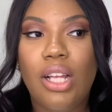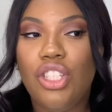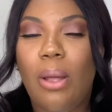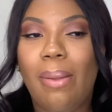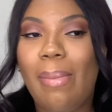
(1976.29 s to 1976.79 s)

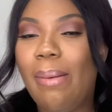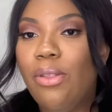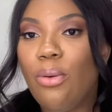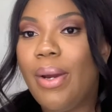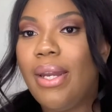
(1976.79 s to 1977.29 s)
So I'm like, maybe
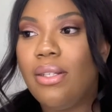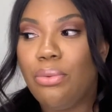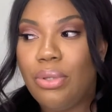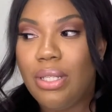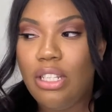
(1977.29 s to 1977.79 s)
they're waiting
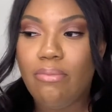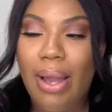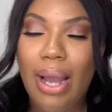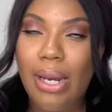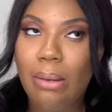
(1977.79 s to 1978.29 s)
to receive my
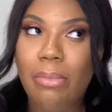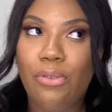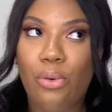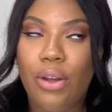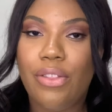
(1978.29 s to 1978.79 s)
item
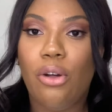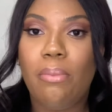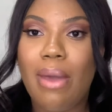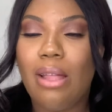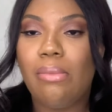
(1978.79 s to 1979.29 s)
before they'll
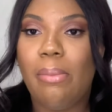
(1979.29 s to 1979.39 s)
mail me